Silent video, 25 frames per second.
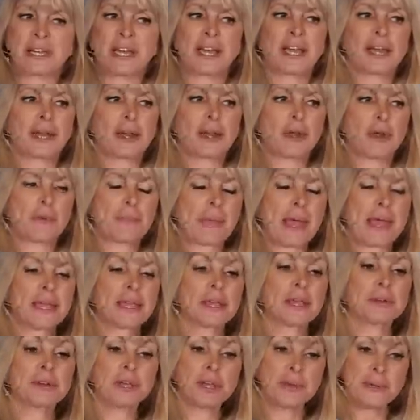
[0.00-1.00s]
dialogue back
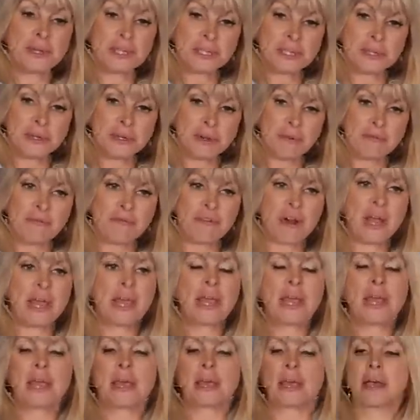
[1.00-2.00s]
and go, no, it's not
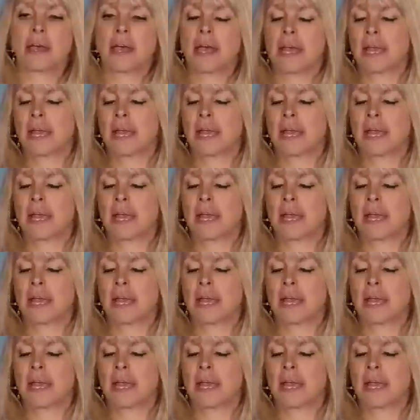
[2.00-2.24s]
rare.